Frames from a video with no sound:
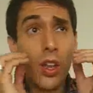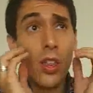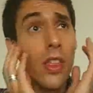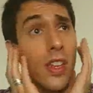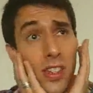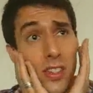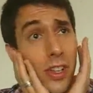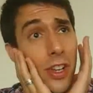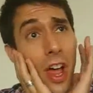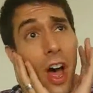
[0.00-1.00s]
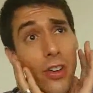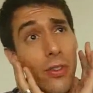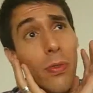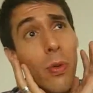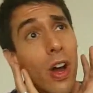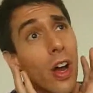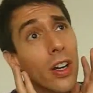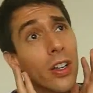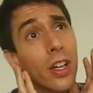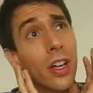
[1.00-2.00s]
This is a lot of
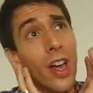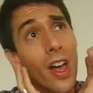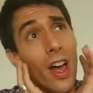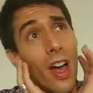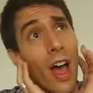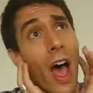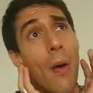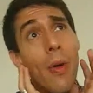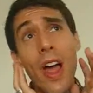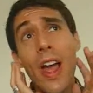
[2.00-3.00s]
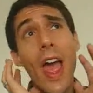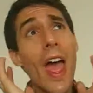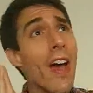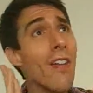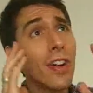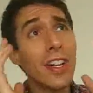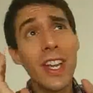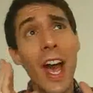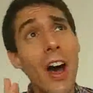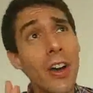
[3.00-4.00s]
work. How will I ever
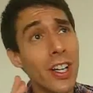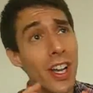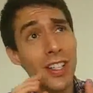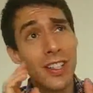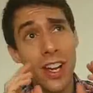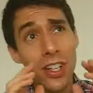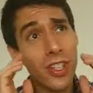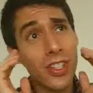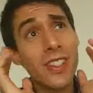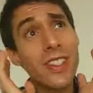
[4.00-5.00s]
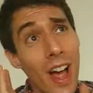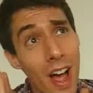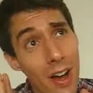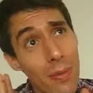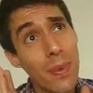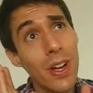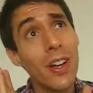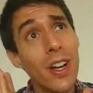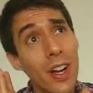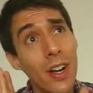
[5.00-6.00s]
calculate such a sum?
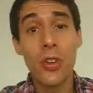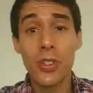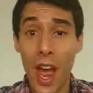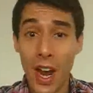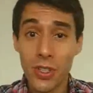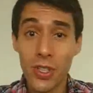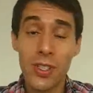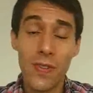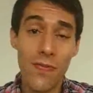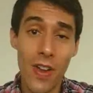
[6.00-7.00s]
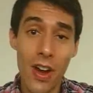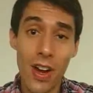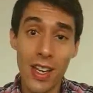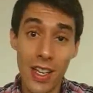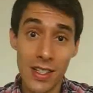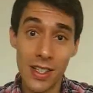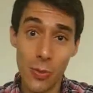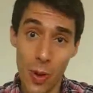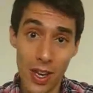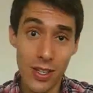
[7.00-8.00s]
There's actually some very easy
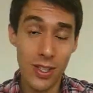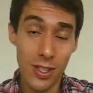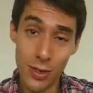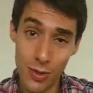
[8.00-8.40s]
ways to do